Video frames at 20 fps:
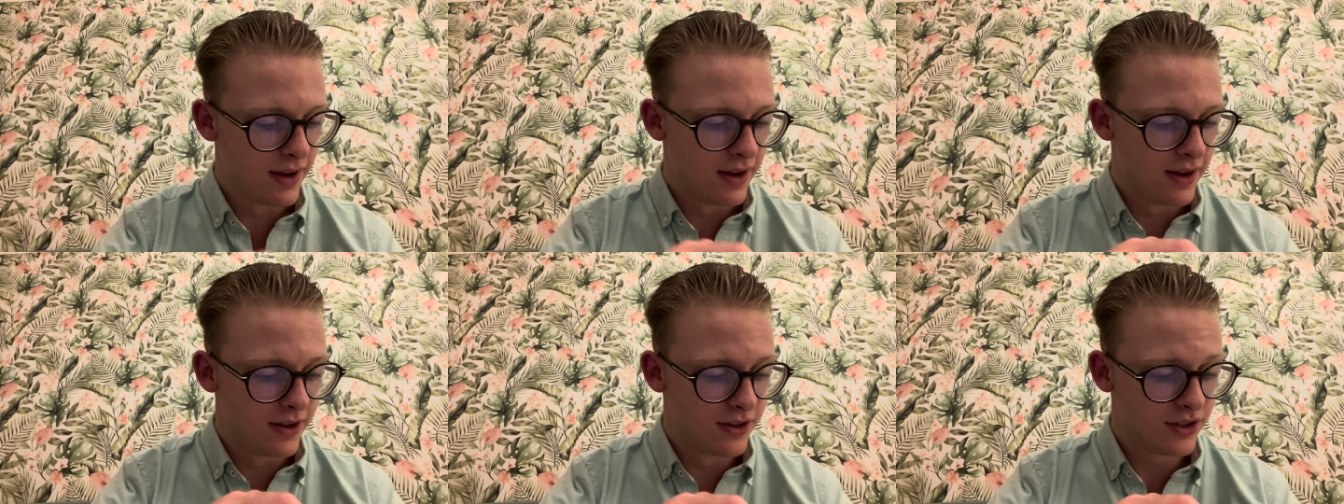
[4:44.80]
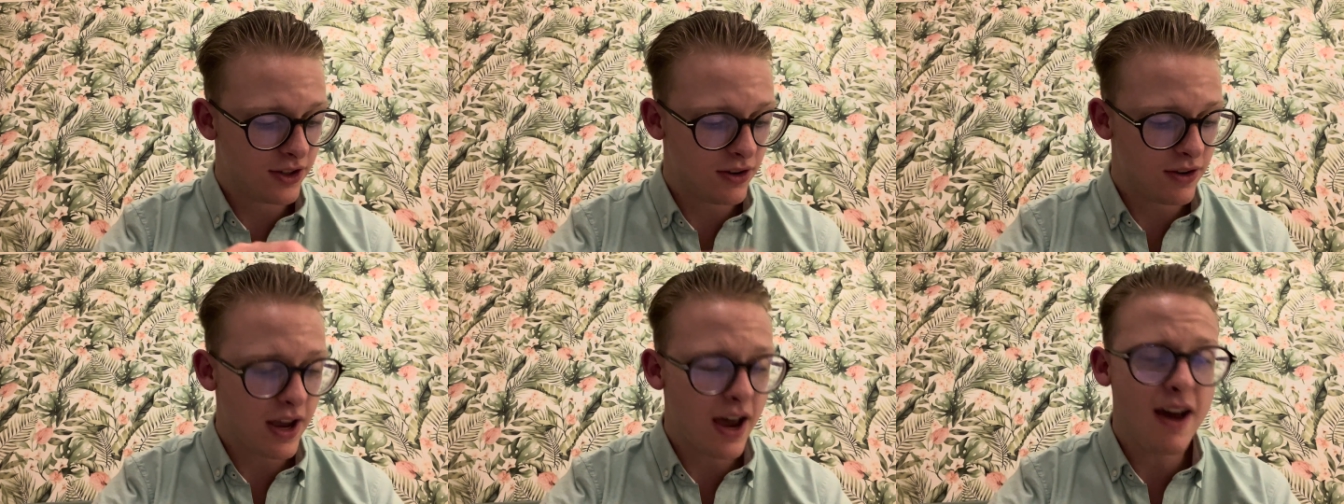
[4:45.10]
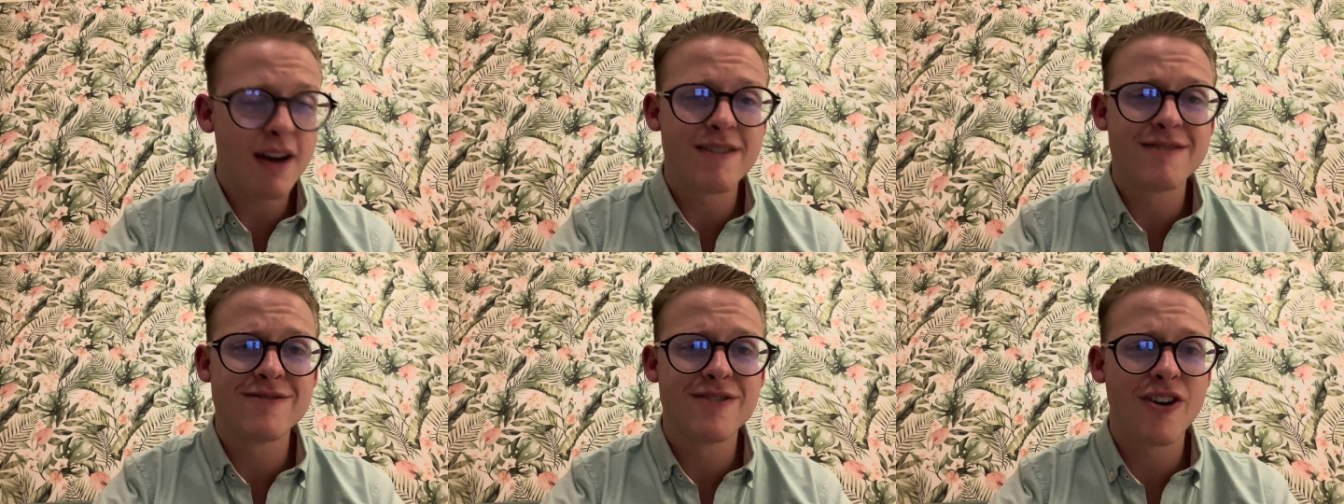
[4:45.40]
So yeah,
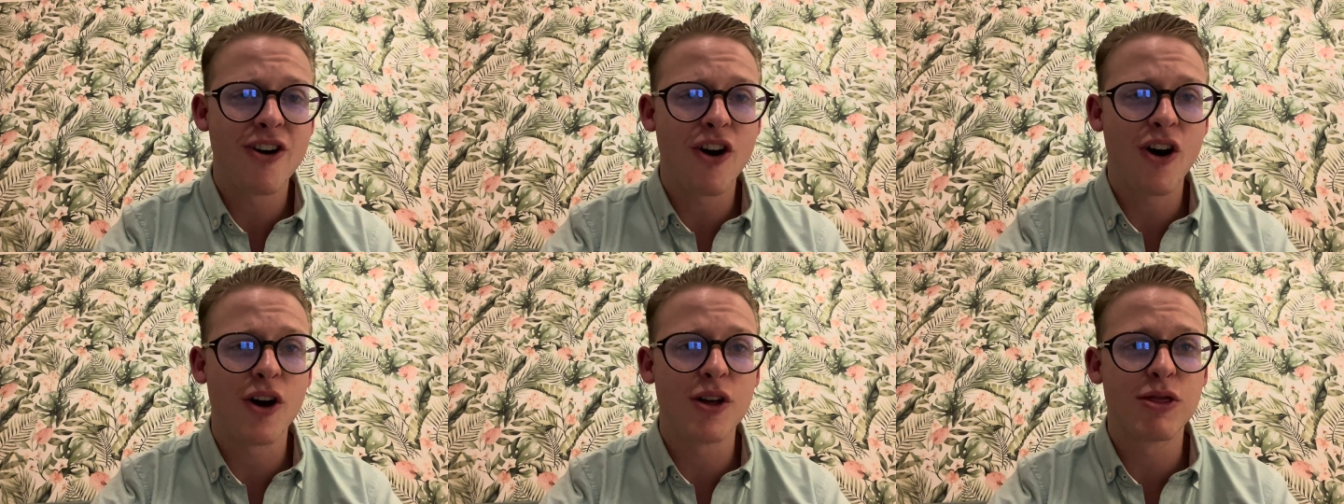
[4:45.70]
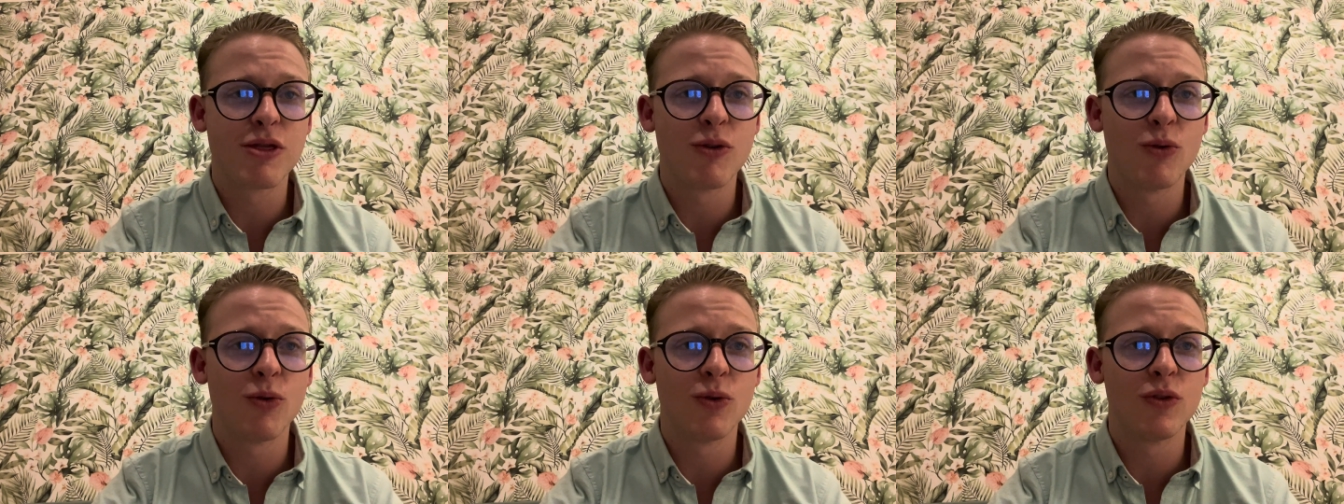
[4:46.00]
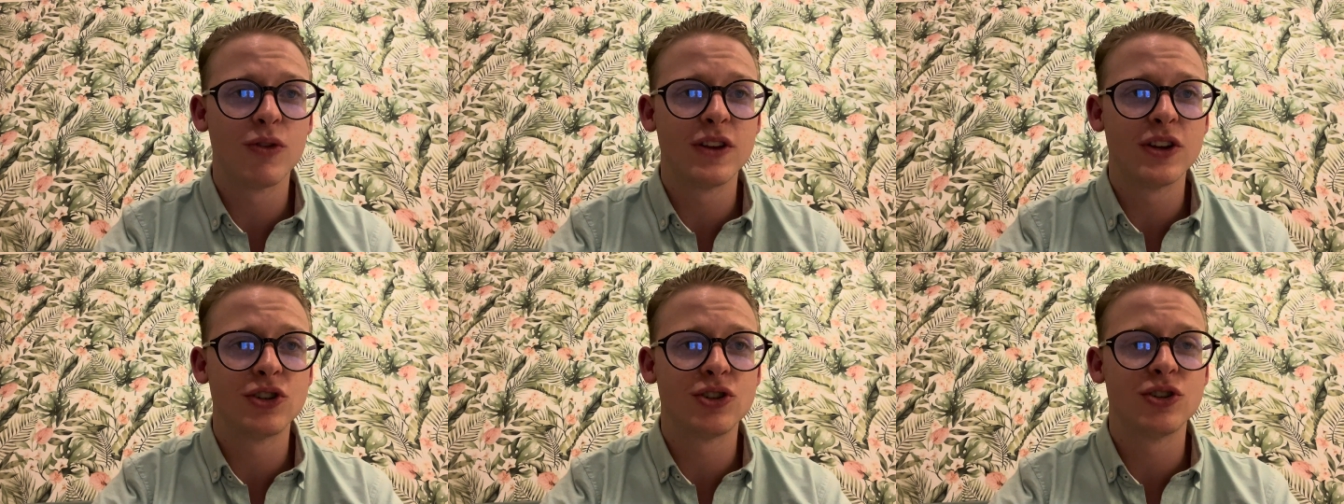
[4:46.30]
I thought
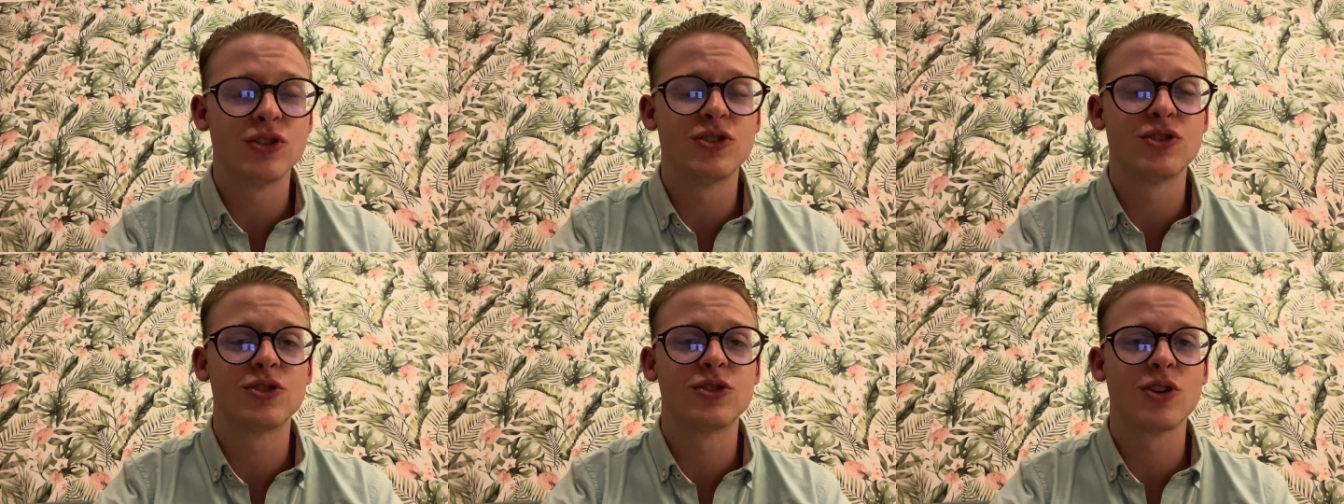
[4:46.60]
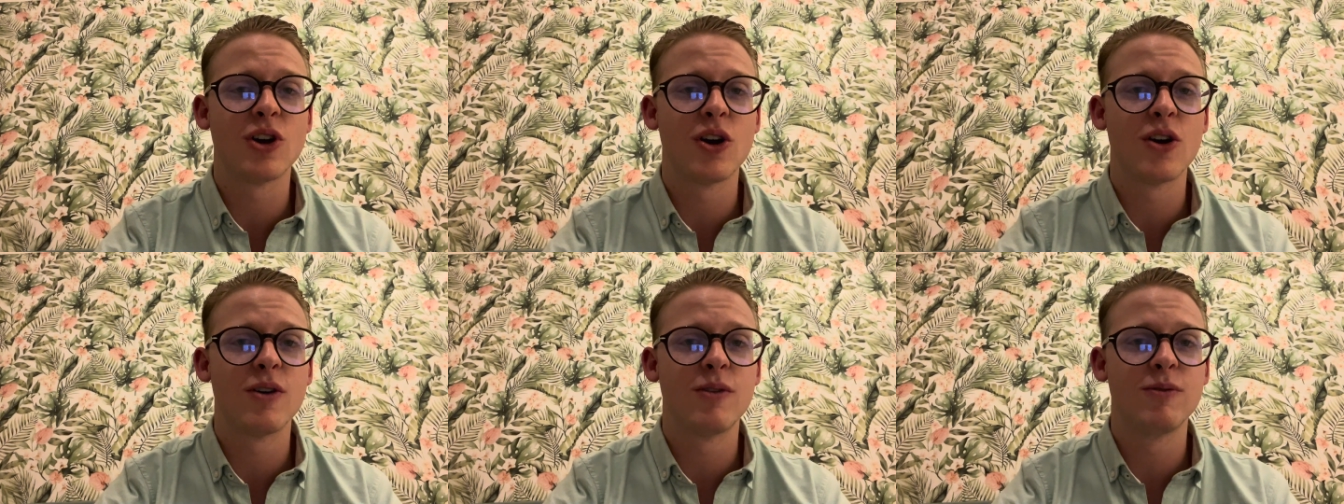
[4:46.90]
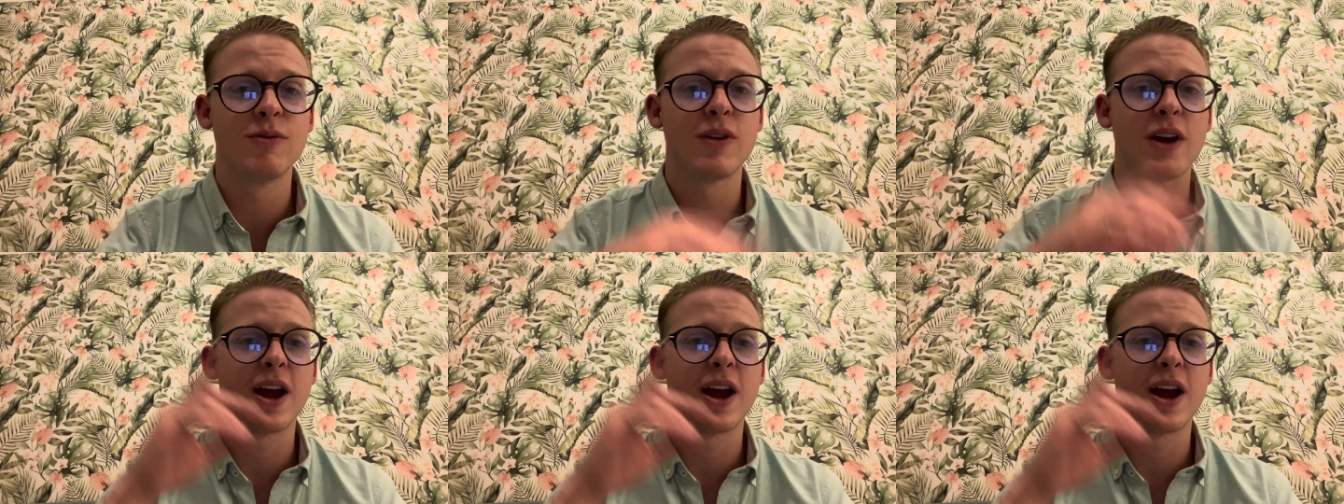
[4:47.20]
this should serve